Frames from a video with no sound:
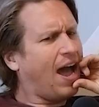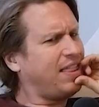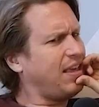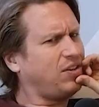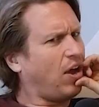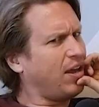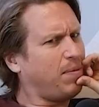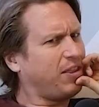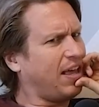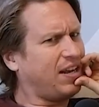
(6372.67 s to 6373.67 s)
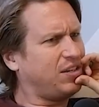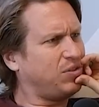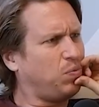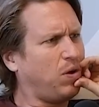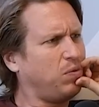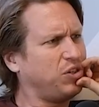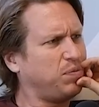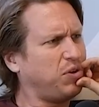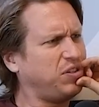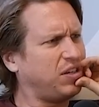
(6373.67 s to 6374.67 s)
I think talking about that is about, what we're
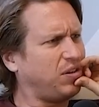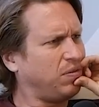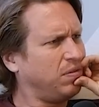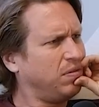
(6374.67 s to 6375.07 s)
supposed to do.